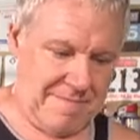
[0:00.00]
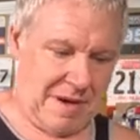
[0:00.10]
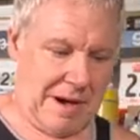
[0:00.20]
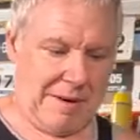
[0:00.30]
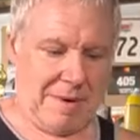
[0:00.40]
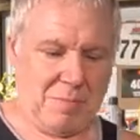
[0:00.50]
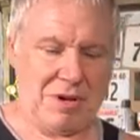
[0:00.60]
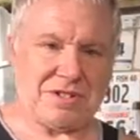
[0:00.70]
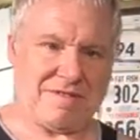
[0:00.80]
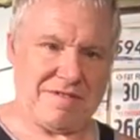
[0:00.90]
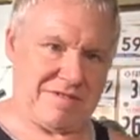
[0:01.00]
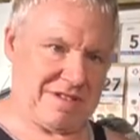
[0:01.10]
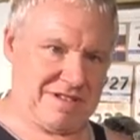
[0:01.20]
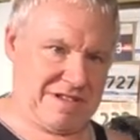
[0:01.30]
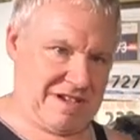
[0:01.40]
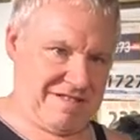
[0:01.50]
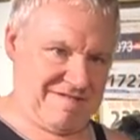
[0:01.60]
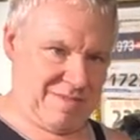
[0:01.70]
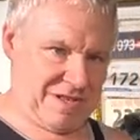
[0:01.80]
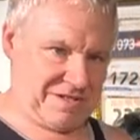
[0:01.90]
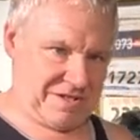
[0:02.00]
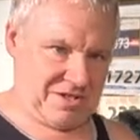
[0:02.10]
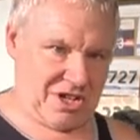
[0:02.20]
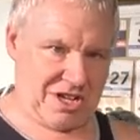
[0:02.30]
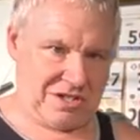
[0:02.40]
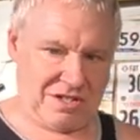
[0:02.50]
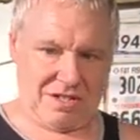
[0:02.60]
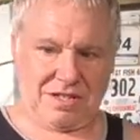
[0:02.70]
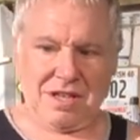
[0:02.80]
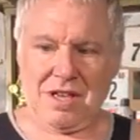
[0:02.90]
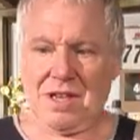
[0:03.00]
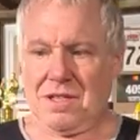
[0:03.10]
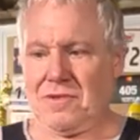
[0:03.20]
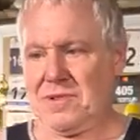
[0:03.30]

Um, a bunch of you gave me suggestions. The